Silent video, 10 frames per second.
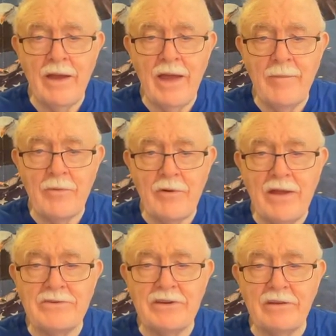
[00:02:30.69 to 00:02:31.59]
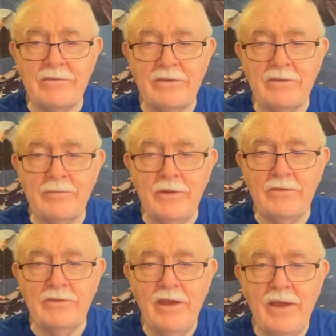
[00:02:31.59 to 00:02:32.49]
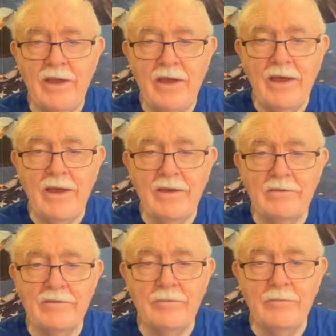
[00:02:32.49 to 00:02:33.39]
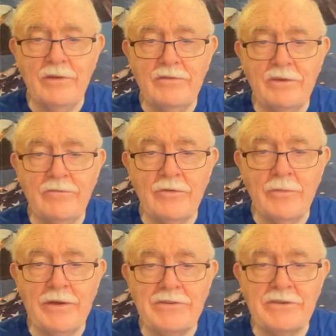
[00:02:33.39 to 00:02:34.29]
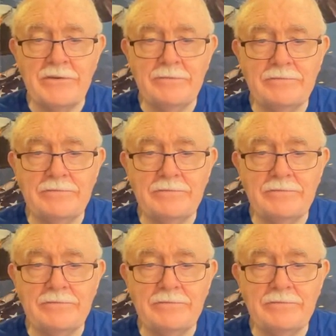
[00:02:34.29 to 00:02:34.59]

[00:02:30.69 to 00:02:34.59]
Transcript: apparatchiks dismissed as misinformation.